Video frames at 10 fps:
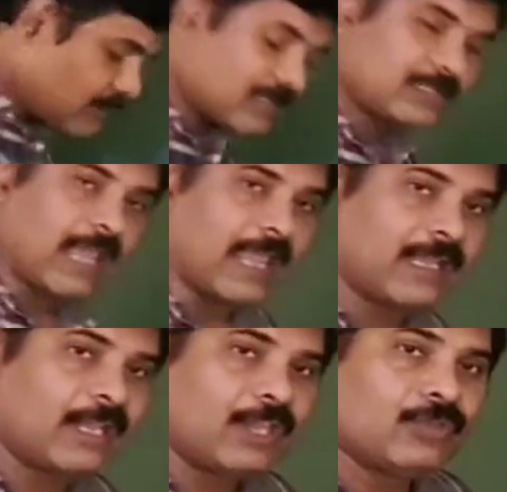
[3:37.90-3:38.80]

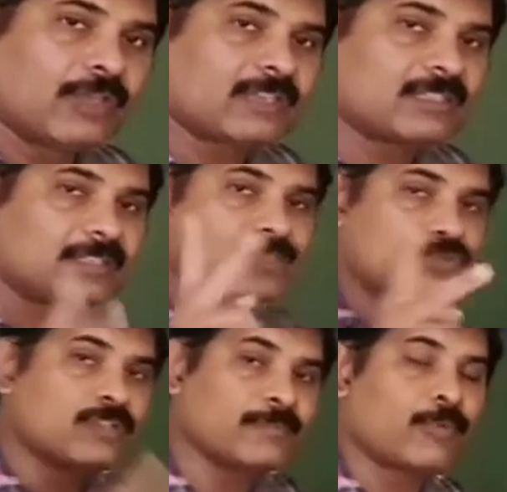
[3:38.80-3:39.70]
intestine, you can see the
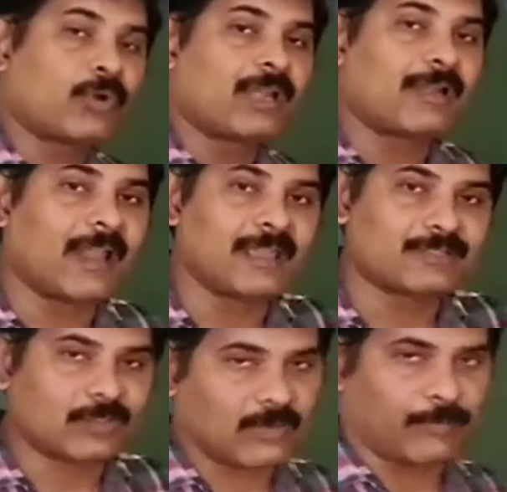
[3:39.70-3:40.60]
two important
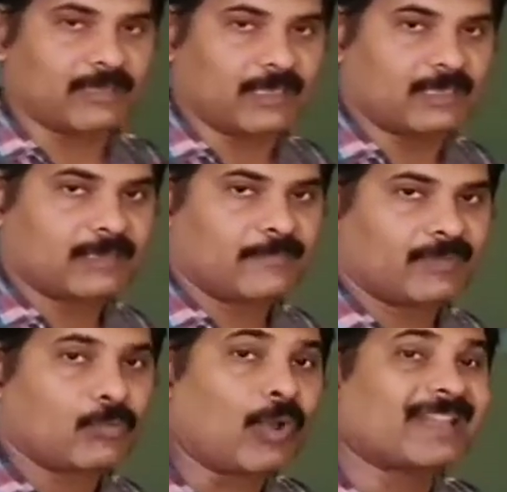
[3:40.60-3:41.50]
layers are present.
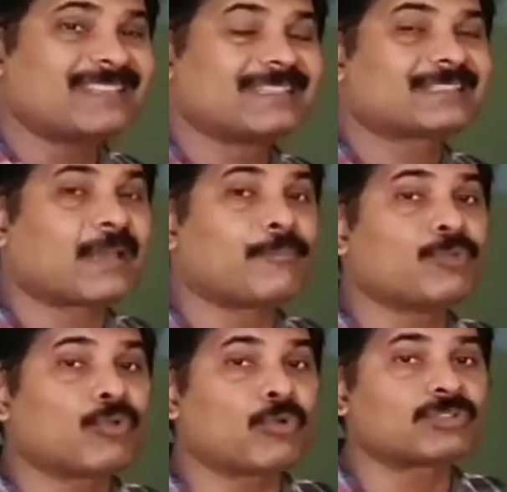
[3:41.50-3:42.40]
One is the
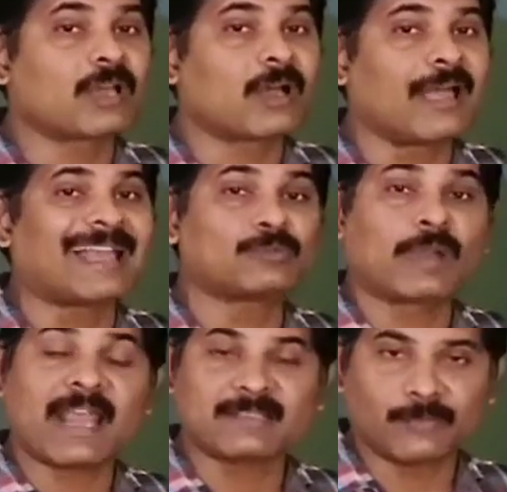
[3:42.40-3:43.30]
submucosa as
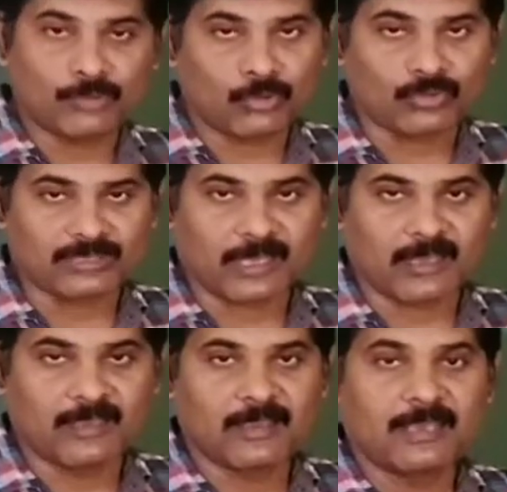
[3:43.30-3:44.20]
well as the mucosa.
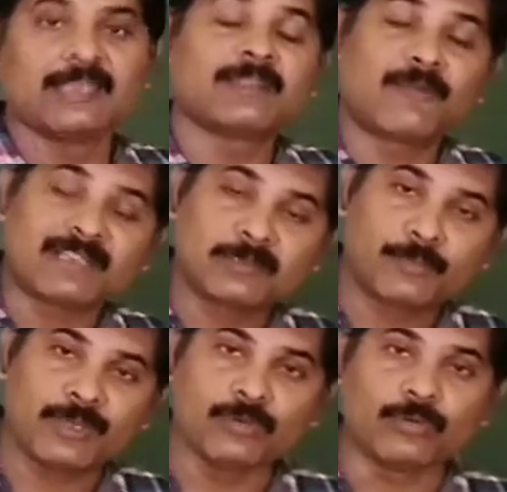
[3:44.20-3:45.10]
In the first
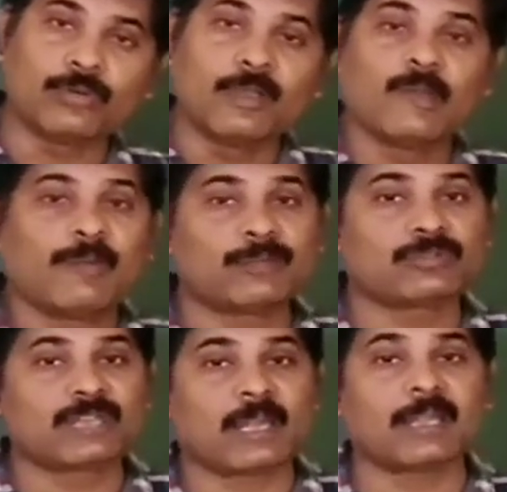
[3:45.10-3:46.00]
PU, when you
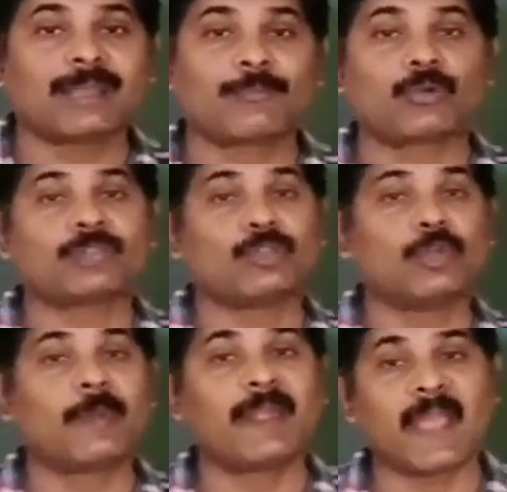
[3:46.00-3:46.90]
study about the
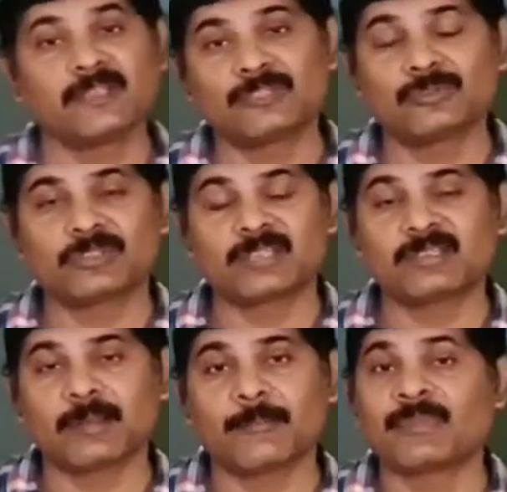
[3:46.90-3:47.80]
human digestive
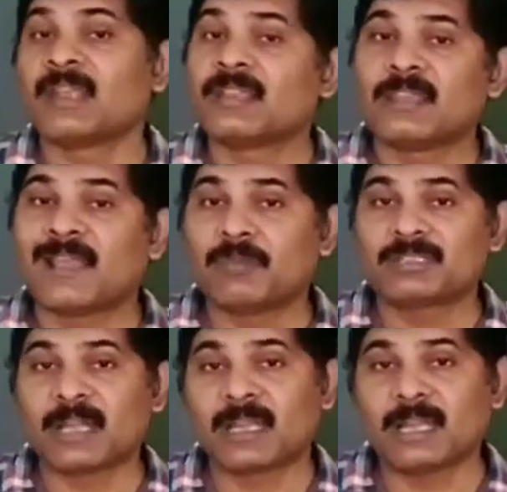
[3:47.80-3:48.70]
system, there we
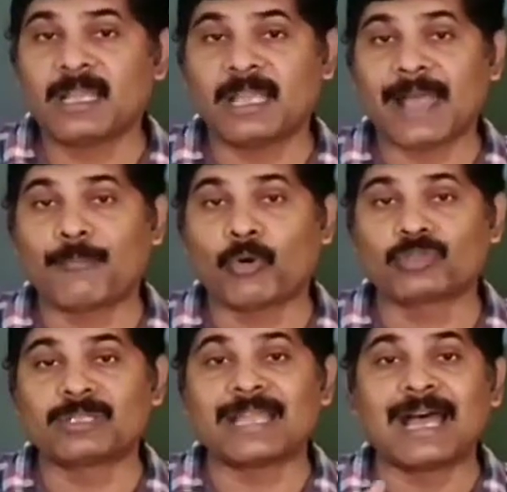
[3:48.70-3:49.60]
studied
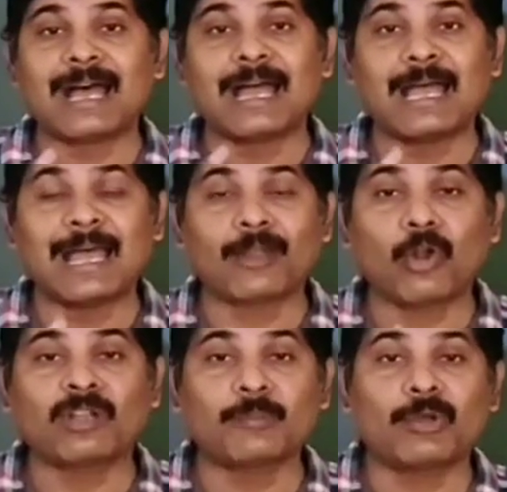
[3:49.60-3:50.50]
about the
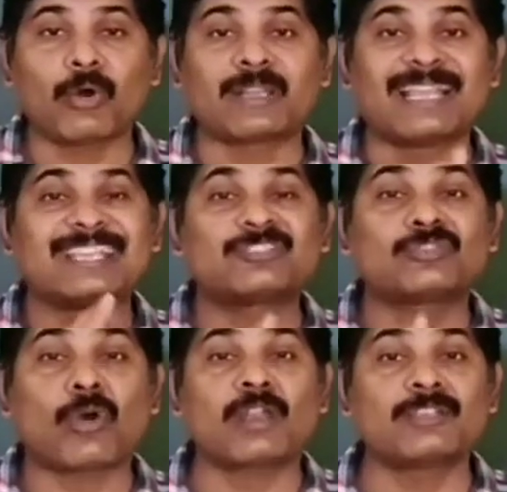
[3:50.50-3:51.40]
anatomy or the
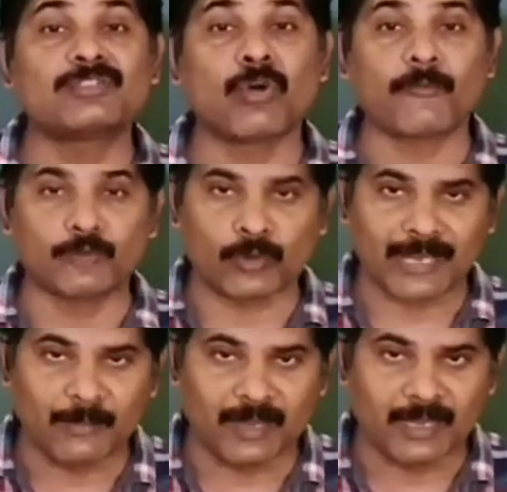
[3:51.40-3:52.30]
histology of your
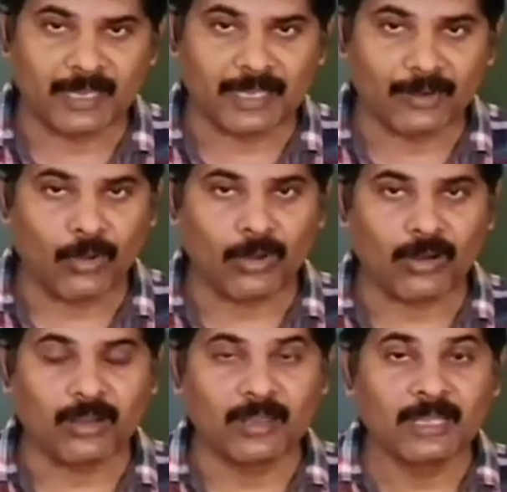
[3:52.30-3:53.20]
alimentary
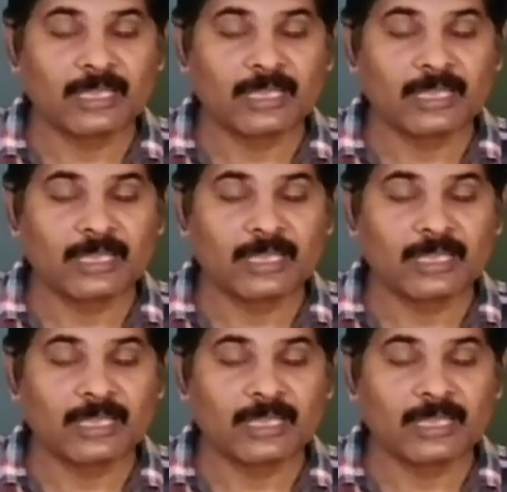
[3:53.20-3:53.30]
canal.